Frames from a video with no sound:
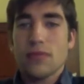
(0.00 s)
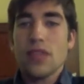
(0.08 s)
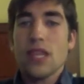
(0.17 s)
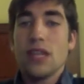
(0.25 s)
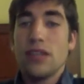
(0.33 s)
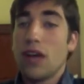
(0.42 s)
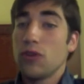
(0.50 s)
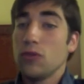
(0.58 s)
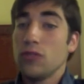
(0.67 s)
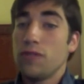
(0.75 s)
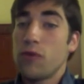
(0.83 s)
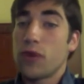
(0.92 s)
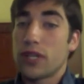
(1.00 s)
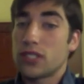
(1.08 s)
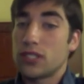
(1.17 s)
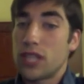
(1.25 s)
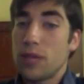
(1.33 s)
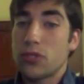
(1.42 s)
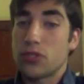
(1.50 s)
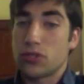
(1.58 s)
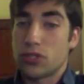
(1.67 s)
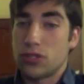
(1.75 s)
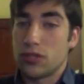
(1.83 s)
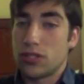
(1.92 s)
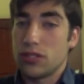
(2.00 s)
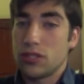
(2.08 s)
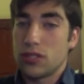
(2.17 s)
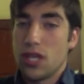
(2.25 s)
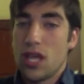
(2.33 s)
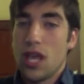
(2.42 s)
not only for exceptional students,